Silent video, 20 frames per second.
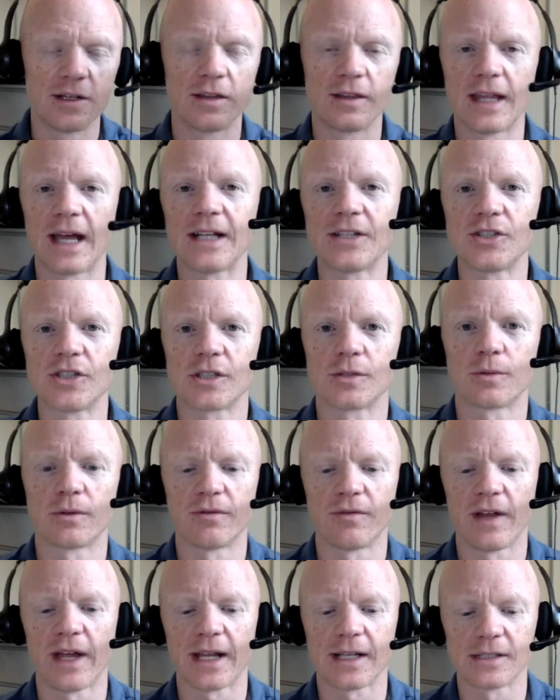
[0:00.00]
That just
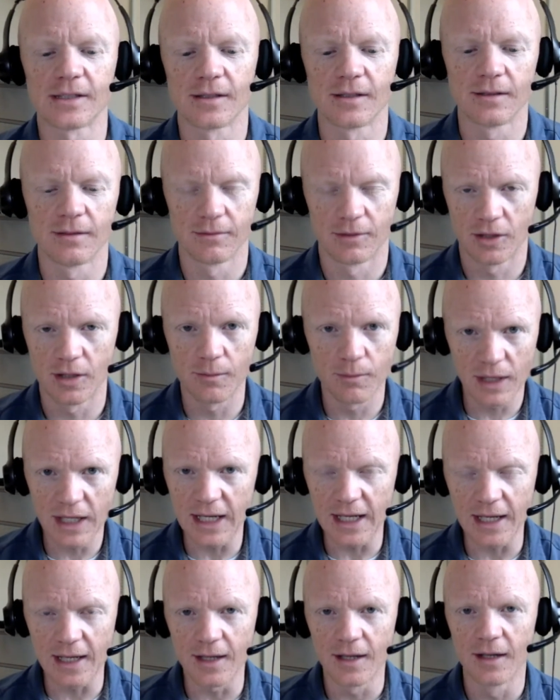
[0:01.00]
reflects, to
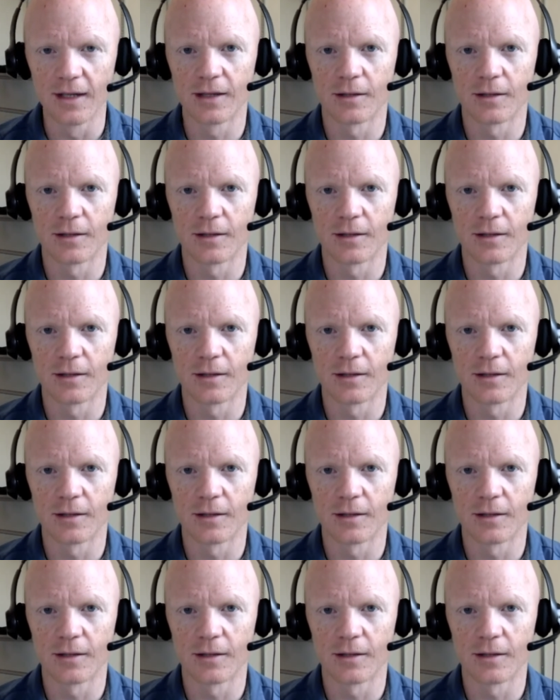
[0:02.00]
me,